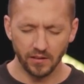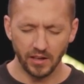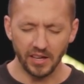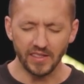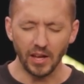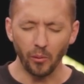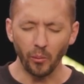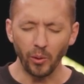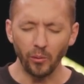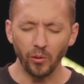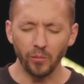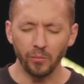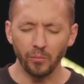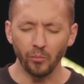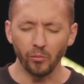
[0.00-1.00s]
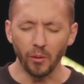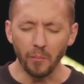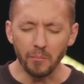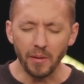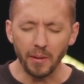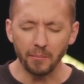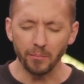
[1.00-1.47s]
And that we would
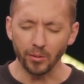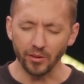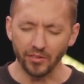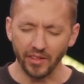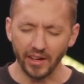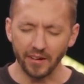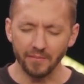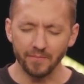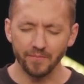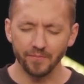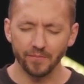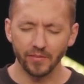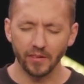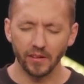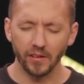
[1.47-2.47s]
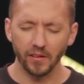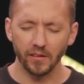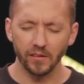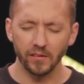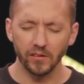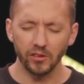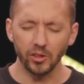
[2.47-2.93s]
remember that
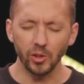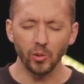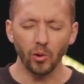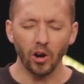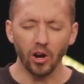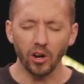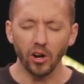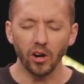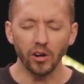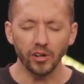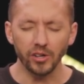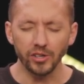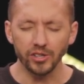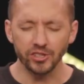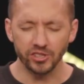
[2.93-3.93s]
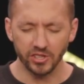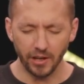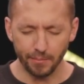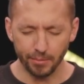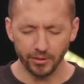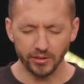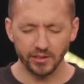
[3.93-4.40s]
you are our good
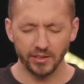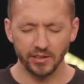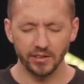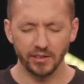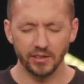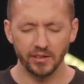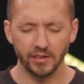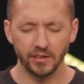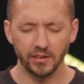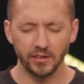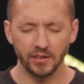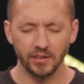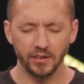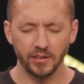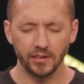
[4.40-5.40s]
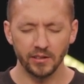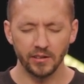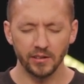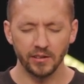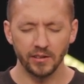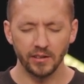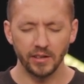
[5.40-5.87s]
shepherd.
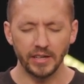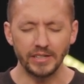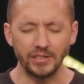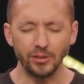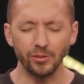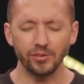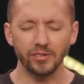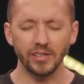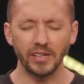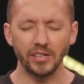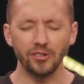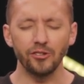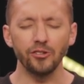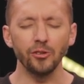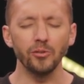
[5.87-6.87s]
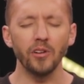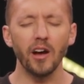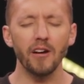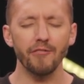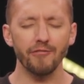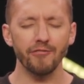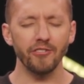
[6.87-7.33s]
And you said, "Do
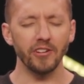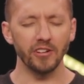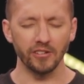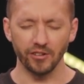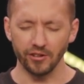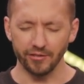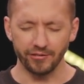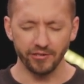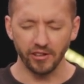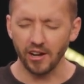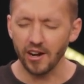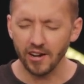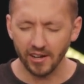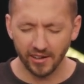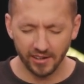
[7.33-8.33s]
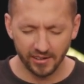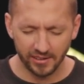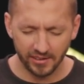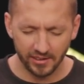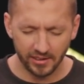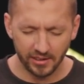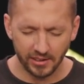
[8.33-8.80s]
not fear, little flock.
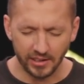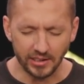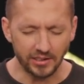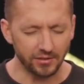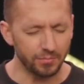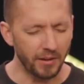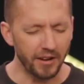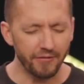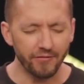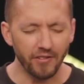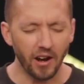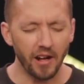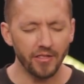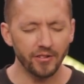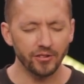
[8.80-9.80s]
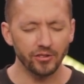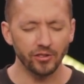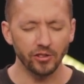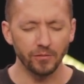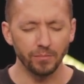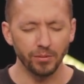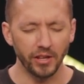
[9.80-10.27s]
It is my Father's
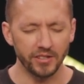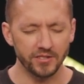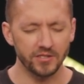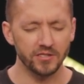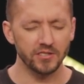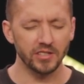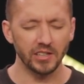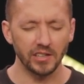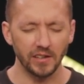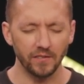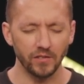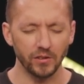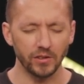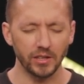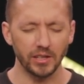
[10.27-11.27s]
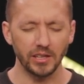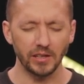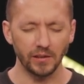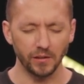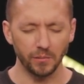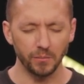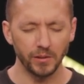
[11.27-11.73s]
good pleasure to give you the
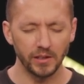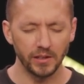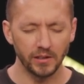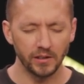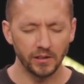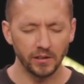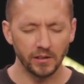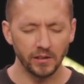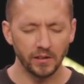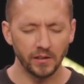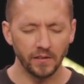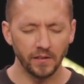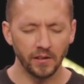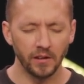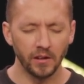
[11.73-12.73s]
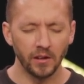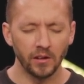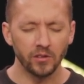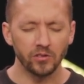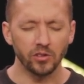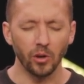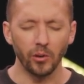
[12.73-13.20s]
kingdom."
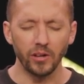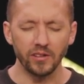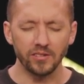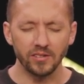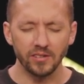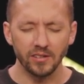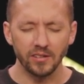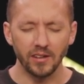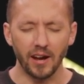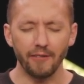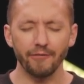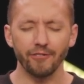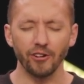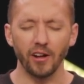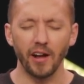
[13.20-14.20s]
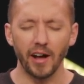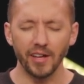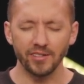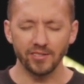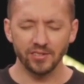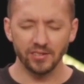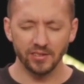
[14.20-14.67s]
So it is not for
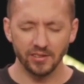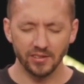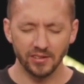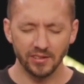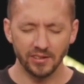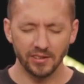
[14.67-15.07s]
us